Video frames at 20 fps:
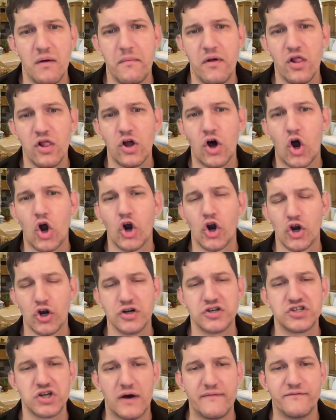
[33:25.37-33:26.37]

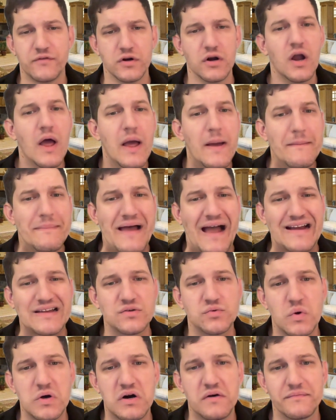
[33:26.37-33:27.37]
harder, tougher
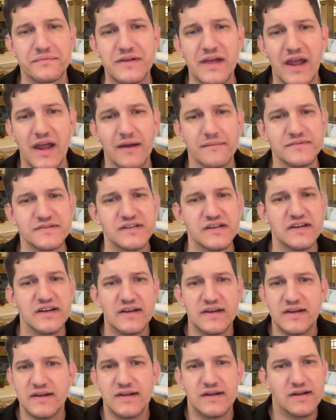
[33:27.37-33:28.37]
Pac-12 games.
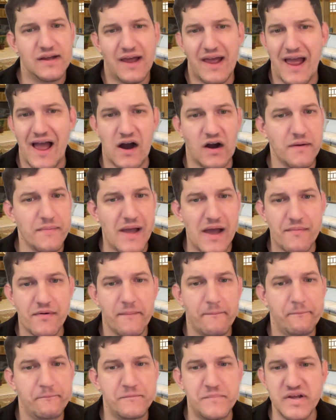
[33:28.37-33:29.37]

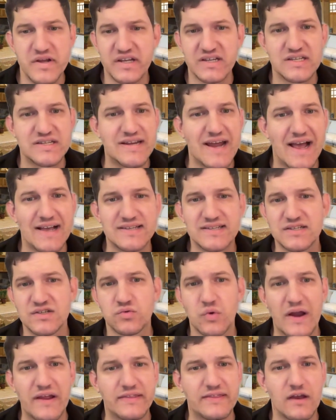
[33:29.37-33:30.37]
Alabama, biggest task
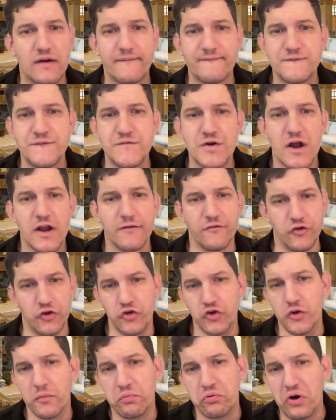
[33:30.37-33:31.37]
is right there in front of
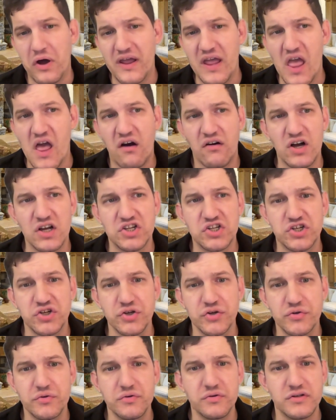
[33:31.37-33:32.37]
you. You play
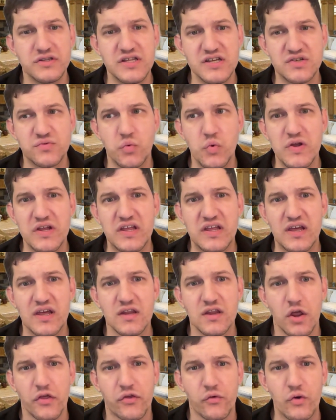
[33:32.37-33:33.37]
LSU this
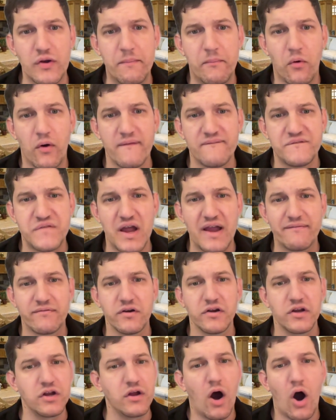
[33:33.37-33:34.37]
weekend, the 3-point
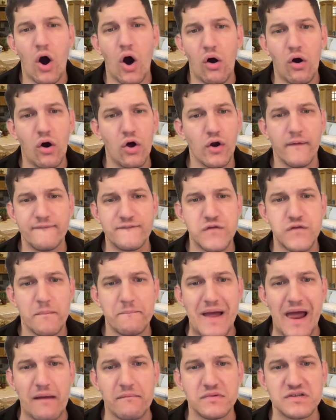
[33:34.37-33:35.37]
favorite. You all heard
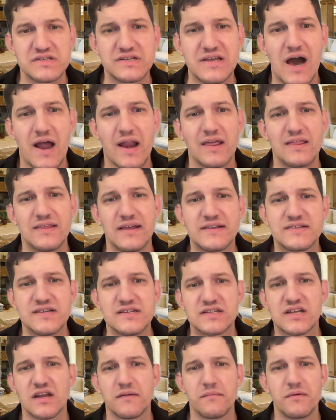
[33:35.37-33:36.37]
from Matt Moscona. He thinks
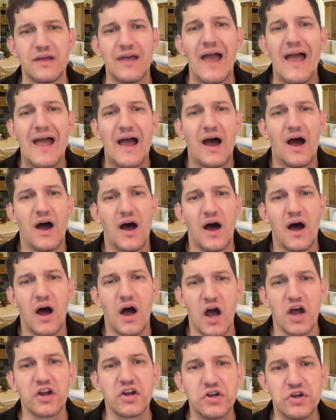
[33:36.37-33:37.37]
it's going to be
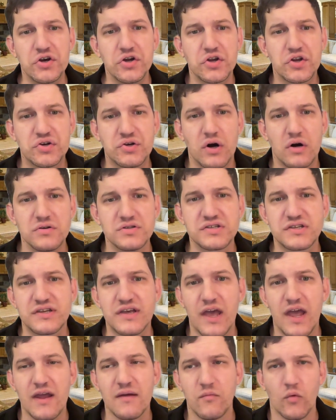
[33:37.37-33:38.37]
a good close
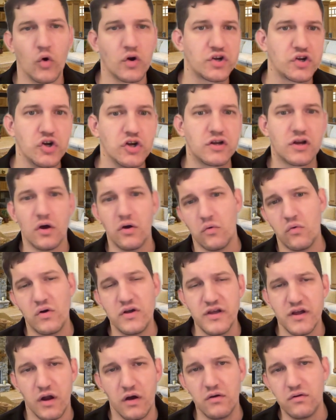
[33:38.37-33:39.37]
game, or it could go,
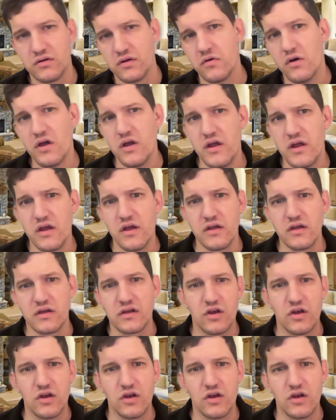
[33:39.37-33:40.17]
a